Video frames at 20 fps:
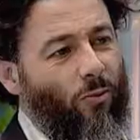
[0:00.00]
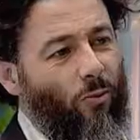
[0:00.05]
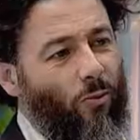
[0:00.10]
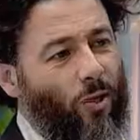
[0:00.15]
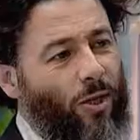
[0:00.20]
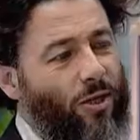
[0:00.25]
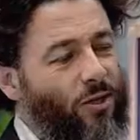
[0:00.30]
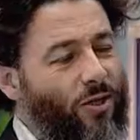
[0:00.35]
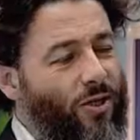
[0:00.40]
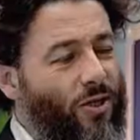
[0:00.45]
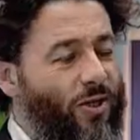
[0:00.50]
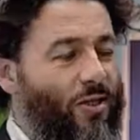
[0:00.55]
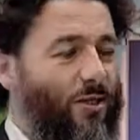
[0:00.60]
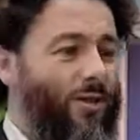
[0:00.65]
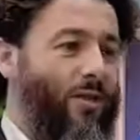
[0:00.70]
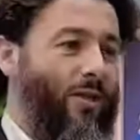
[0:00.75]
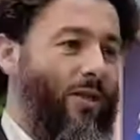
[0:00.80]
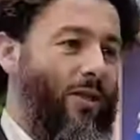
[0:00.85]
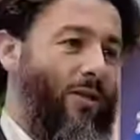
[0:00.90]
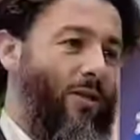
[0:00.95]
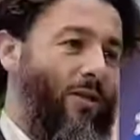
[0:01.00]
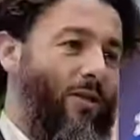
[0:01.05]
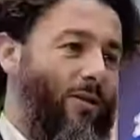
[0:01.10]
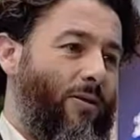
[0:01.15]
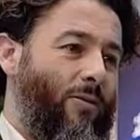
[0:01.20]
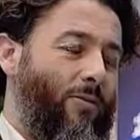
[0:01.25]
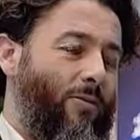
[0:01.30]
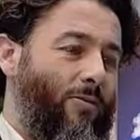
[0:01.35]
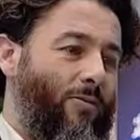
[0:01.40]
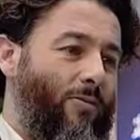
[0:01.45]
which is the
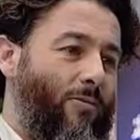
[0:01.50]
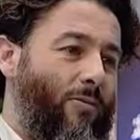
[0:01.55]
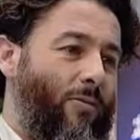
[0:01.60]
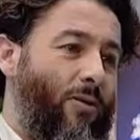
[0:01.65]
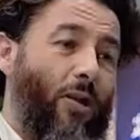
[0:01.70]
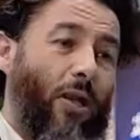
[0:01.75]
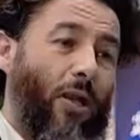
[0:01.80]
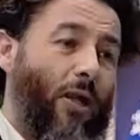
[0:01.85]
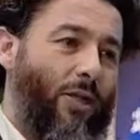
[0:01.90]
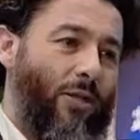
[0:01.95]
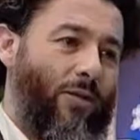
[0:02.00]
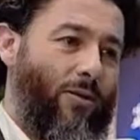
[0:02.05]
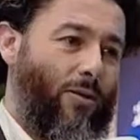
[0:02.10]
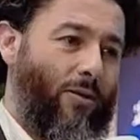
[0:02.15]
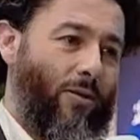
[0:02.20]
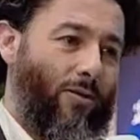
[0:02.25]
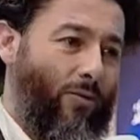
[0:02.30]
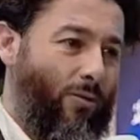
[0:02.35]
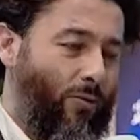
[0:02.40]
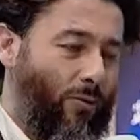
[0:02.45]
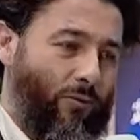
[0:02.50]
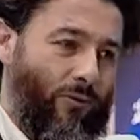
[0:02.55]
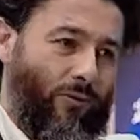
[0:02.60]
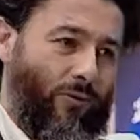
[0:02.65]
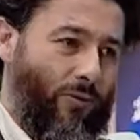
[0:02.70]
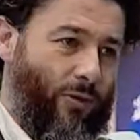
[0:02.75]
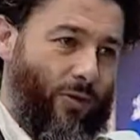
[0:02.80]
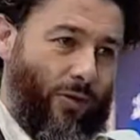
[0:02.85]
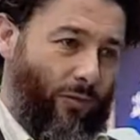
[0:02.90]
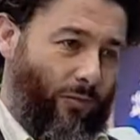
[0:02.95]
night of
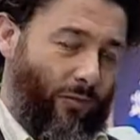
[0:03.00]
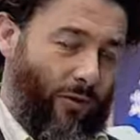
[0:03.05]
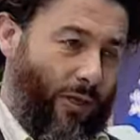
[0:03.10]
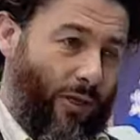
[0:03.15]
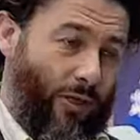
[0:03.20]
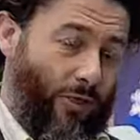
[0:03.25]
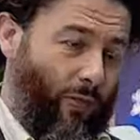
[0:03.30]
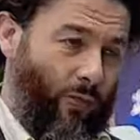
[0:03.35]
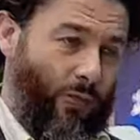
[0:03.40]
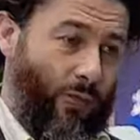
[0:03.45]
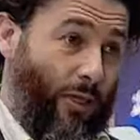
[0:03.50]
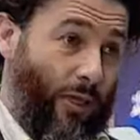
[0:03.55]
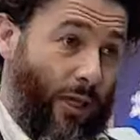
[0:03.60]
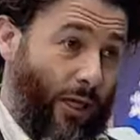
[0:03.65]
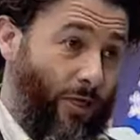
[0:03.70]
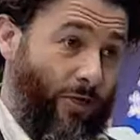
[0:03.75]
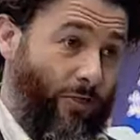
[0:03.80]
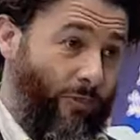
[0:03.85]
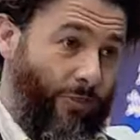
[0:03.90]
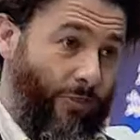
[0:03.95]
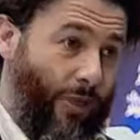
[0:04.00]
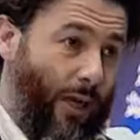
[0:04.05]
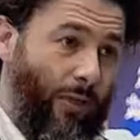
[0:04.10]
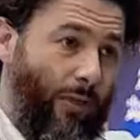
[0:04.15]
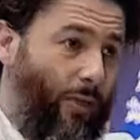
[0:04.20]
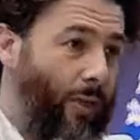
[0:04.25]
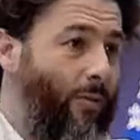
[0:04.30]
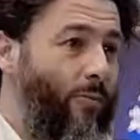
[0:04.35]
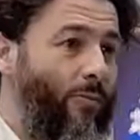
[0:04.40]
decree or the night of power?